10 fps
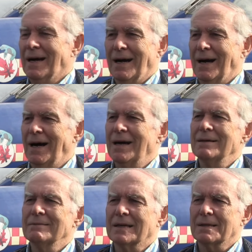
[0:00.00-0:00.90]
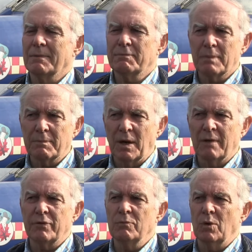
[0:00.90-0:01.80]

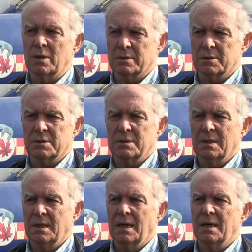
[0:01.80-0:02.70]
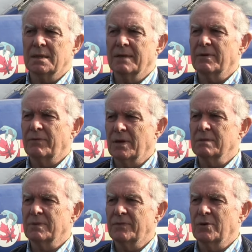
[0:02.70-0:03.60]
apart from once, I'd never
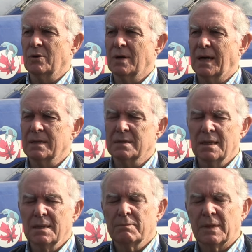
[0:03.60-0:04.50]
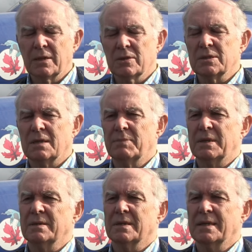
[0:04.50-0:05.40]
flown before. And because I'd
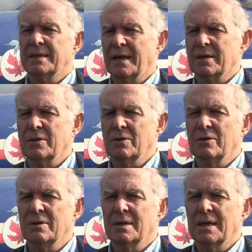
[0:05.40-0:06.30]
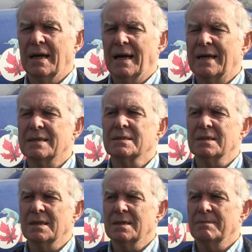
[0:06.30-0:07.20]
been in the cadet corps at
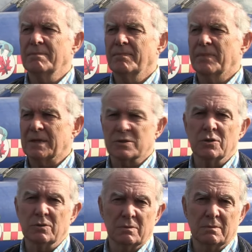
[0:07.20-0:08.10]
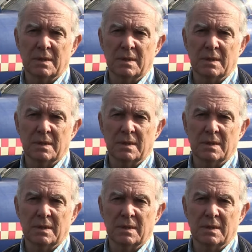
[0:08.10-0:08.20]
school,